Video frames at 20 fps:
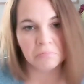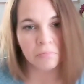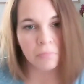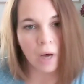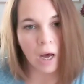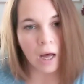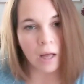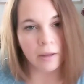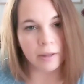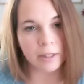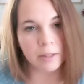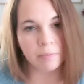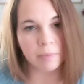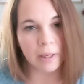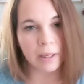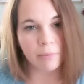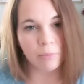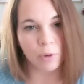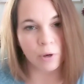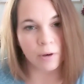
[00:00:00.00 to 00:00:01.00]
I'll
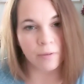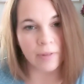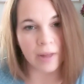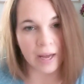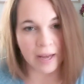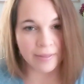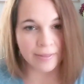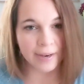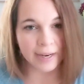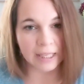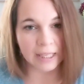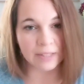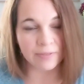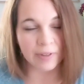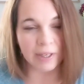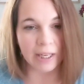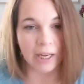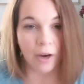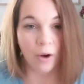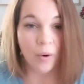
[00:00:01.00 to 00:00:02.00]
explain more of that in the next
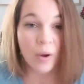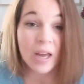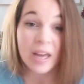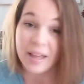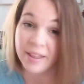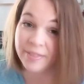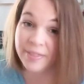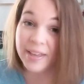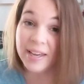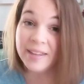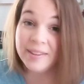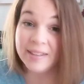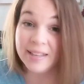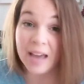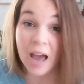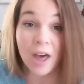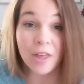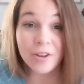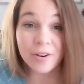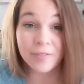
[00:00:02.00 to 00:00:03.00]
video. Then the
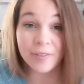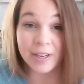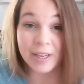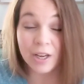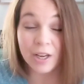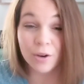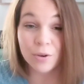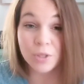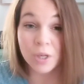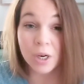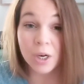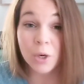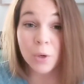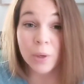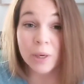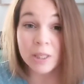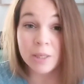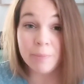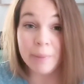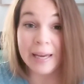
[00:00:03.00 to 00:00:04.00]
other videos are
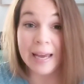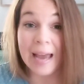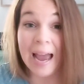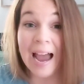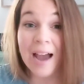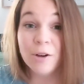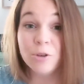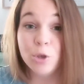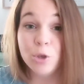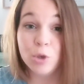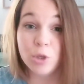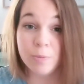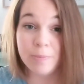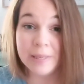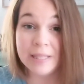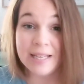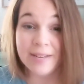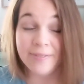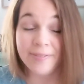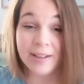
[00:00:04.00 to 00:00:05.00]
going to be how to
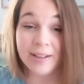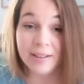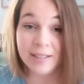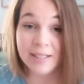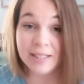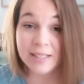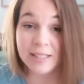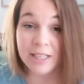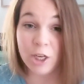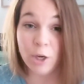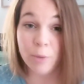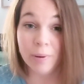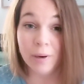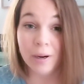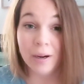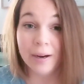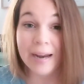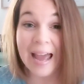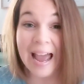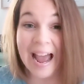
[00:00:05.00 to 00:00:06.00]
specifically
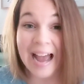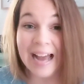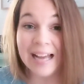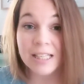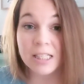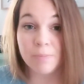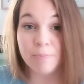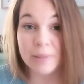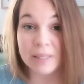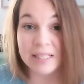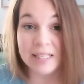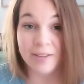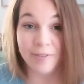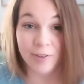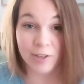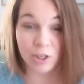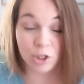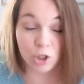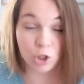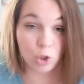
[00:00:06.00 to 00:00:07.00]
coupon at
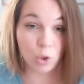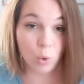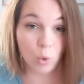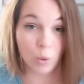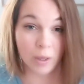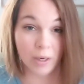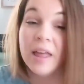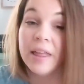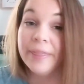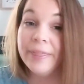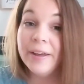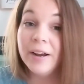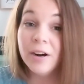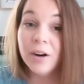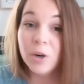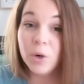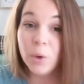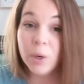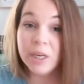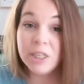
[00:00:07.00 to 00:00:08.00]
specific stores. There
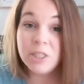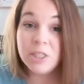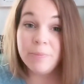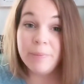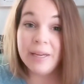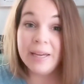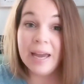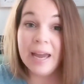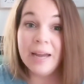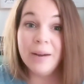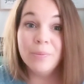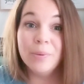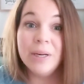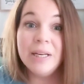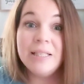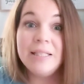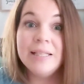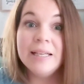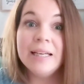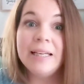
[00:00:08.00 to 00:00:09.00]
are going to be a
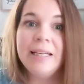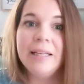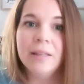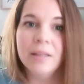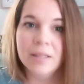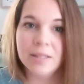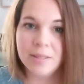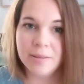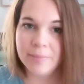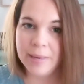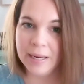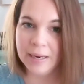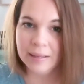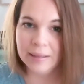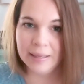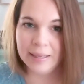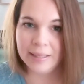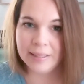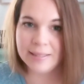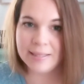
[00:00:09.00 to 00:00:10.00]
ridiculous amount of
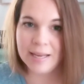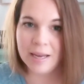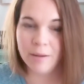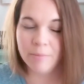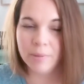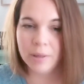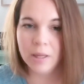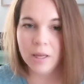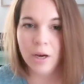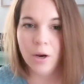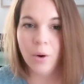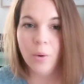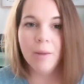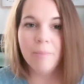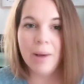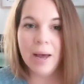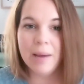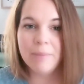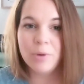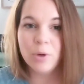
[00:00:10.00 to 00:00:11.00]
links down below.
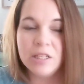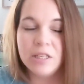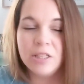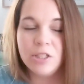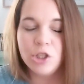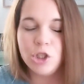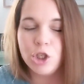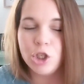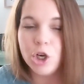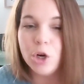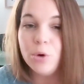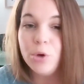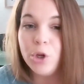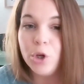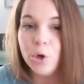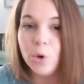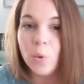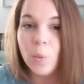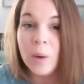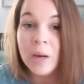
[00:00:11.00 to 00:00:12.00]
I'm going to show
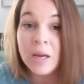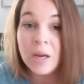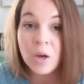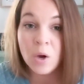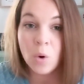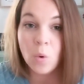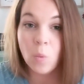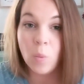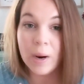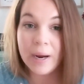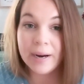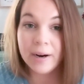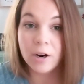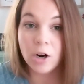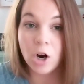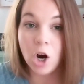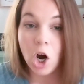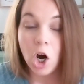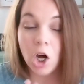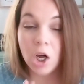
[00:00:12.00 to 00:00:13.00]
you
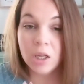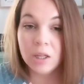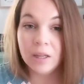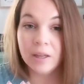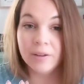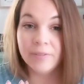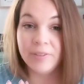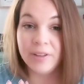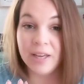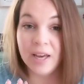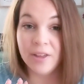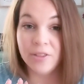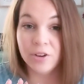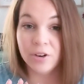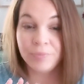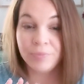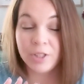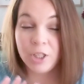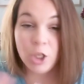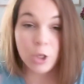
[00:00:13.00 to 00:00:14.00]
where all of the
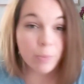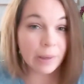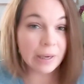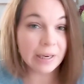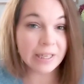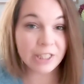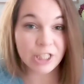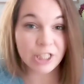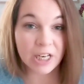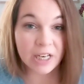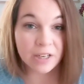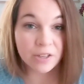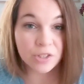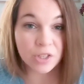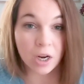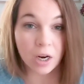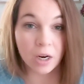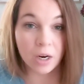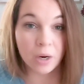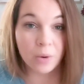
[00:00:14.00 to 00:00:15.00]
other couponing channels
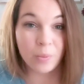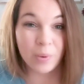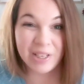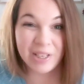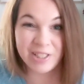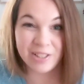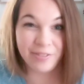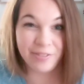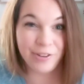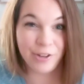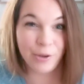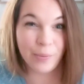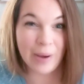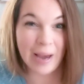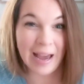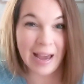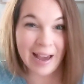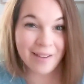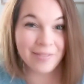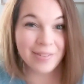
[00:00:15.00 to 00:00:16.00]
are, which if you
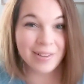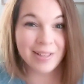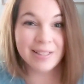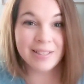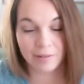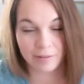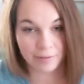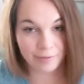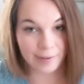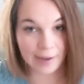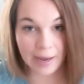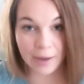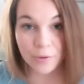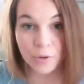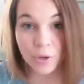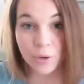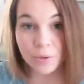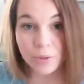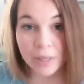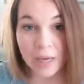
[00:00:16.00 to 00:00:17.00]
haven't found
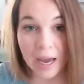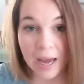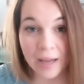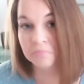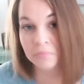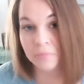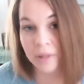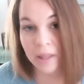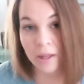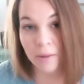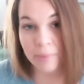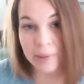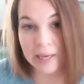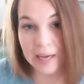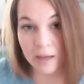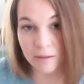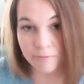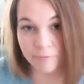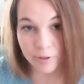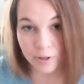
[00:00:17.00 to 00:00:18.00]
those yet, they'll be
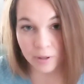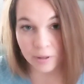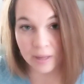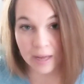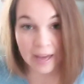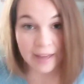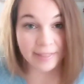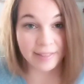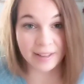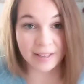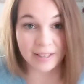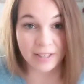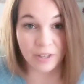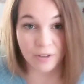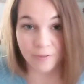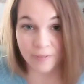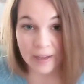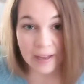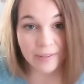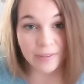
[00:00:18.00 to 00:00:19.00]
helpful. I think
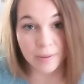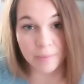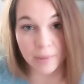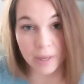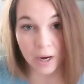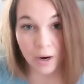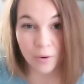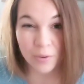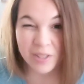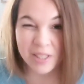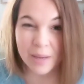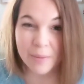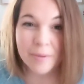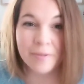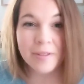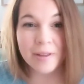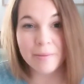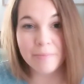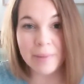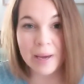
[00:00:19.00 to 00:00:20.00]
you found them though. Some
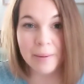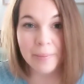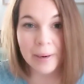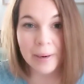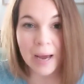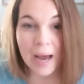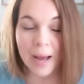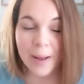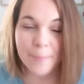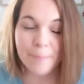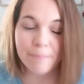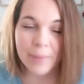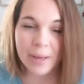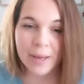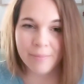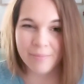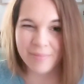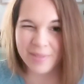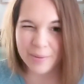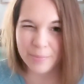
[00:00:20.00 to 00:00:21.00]
of them maybe not,
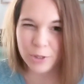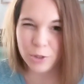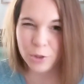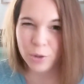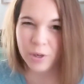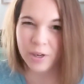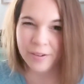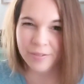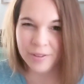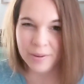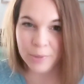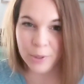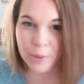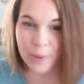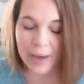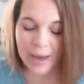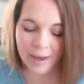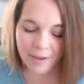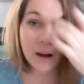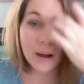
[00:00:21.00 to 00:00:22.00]
but the majority of them you
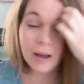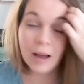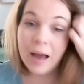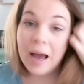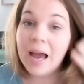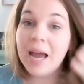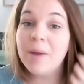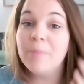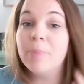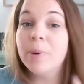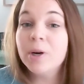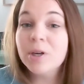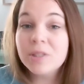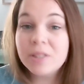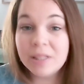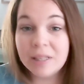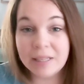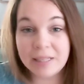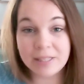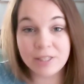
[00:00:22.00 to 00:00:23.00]
have. I
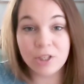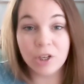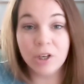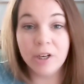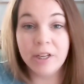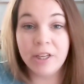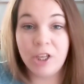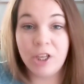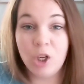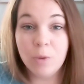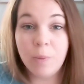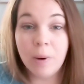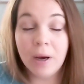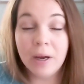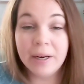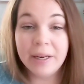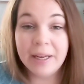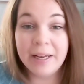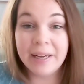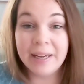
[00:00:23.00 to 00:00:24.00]
personally started
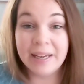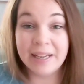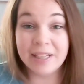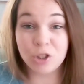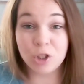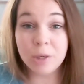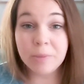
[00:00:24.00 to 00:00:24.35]
couponing, extreme